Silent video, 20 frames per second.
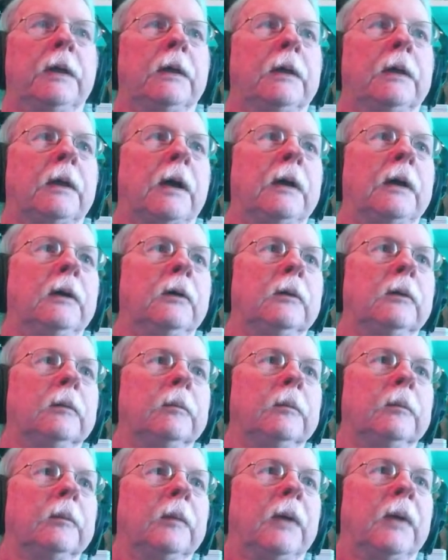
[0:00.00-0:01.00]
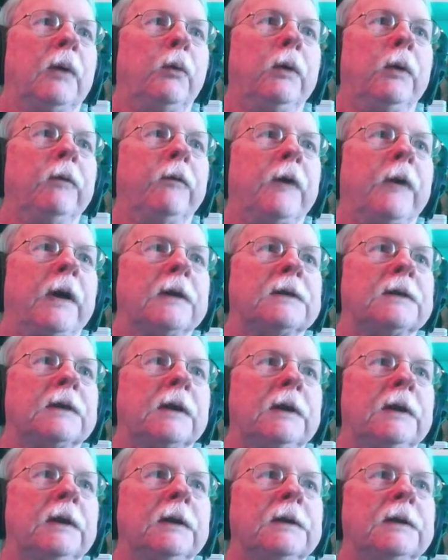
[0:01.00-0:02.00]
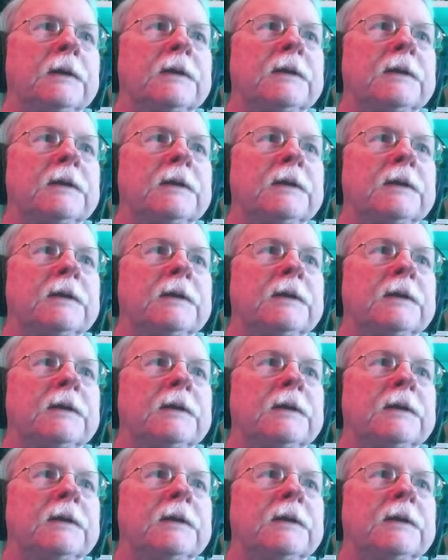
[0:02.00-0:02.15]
I did, that went fast and I didn't